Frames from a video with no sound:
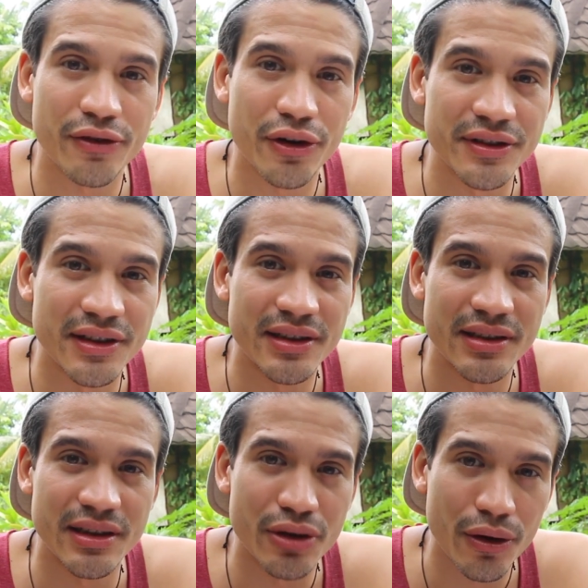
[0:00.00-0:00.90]
of course, this
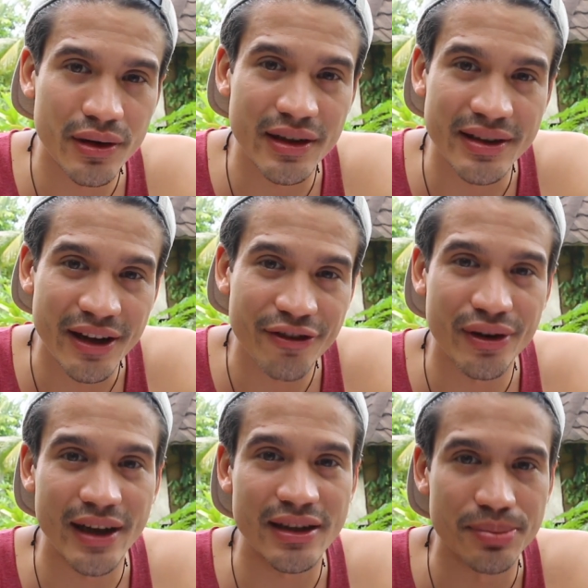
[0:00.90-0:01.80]
is a totally
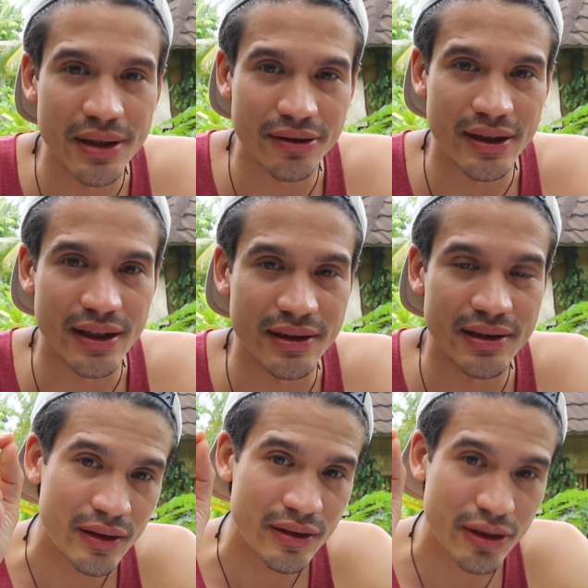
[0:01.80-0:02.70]
different
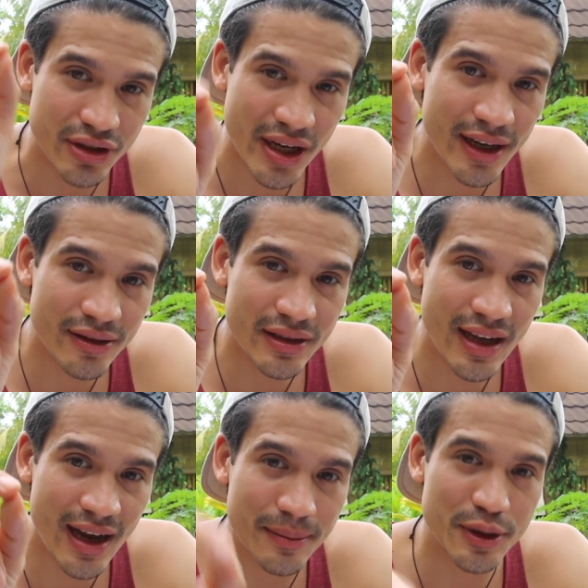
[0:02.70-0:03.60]
experience. So check out the
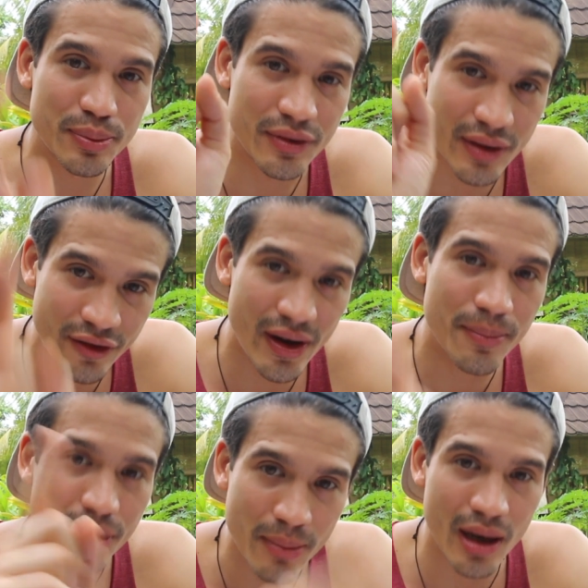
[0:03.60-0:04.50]
times between
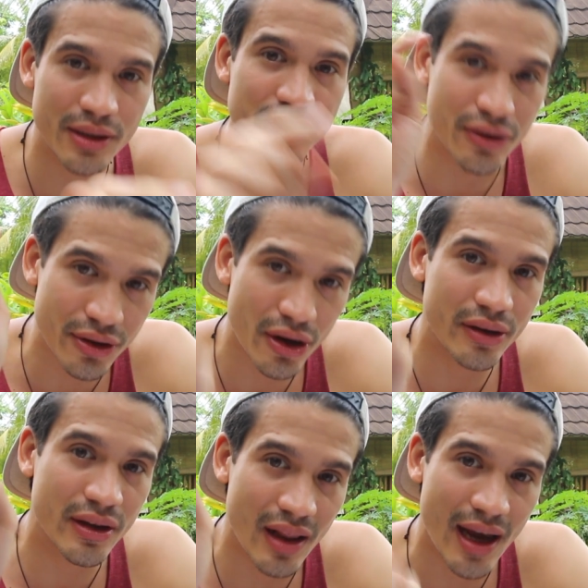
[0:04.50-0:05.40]
November and March. You're
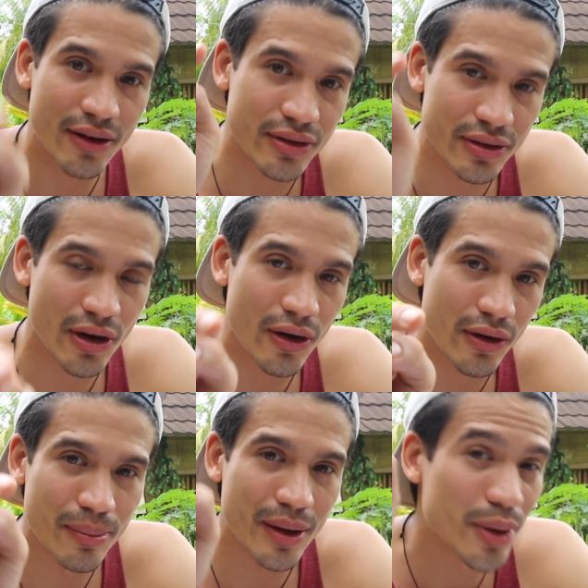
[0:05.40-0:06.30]
not allowed to
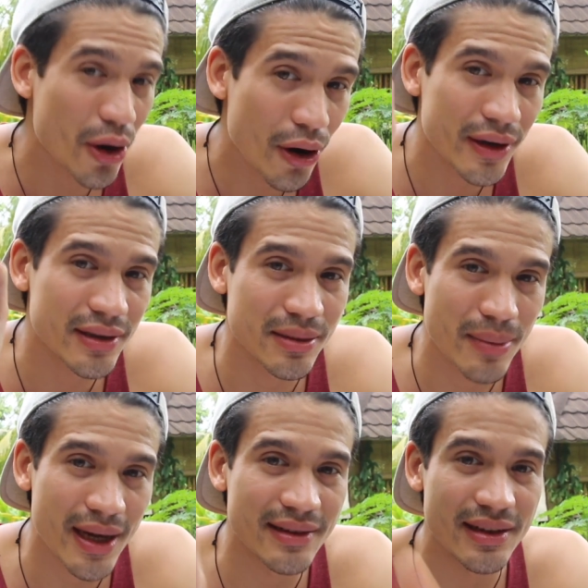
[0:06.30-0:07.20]
go, but we heard it's
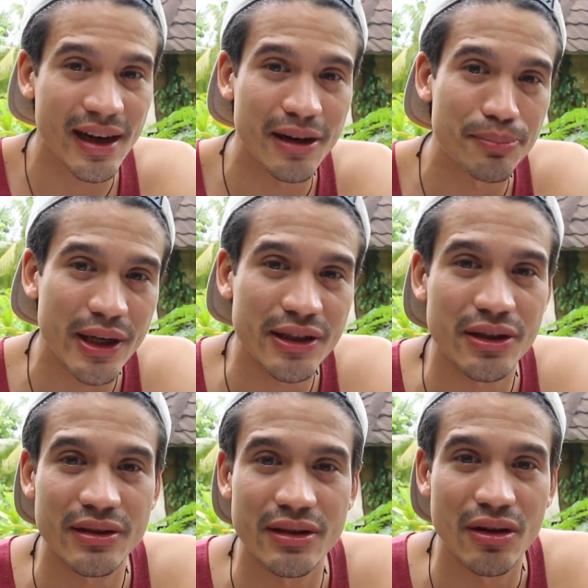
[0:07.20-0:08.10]
amazing and the
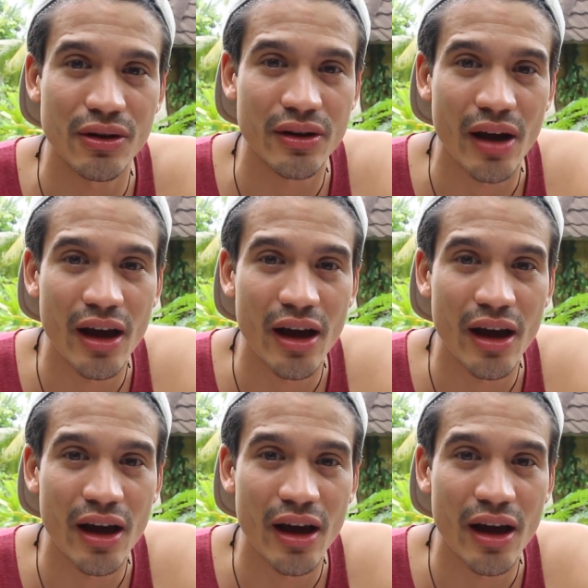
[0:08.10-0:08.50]
pictures look